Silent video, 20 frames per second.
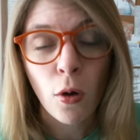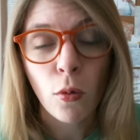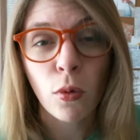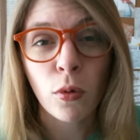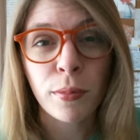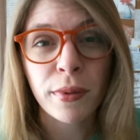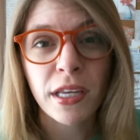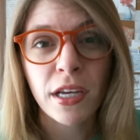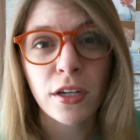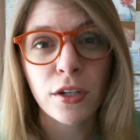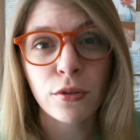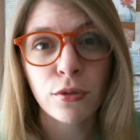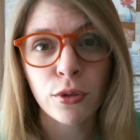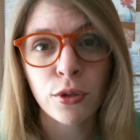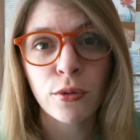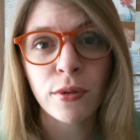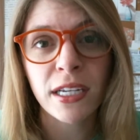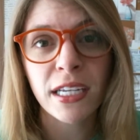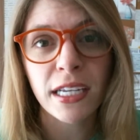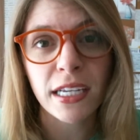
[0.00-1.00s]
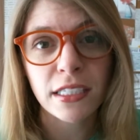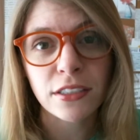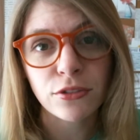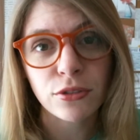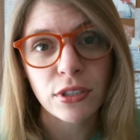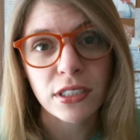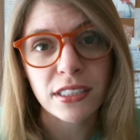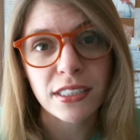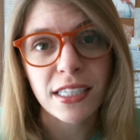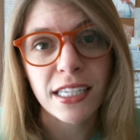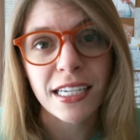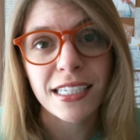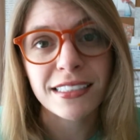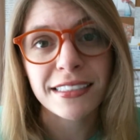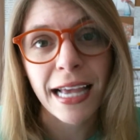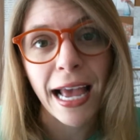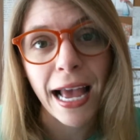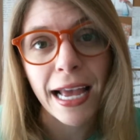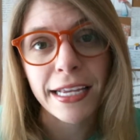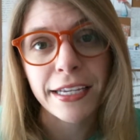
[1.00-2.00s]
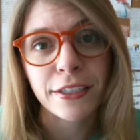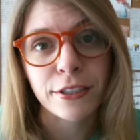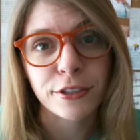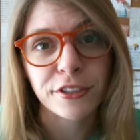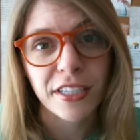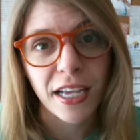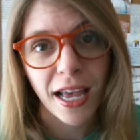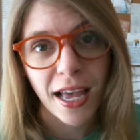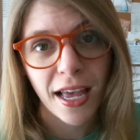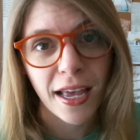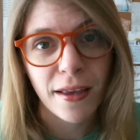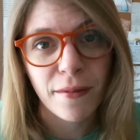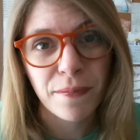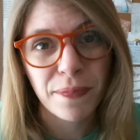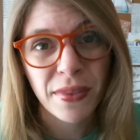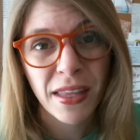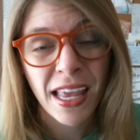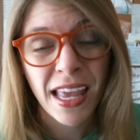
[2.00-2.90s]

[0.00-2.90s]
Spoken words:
will be accruing interest the entire time.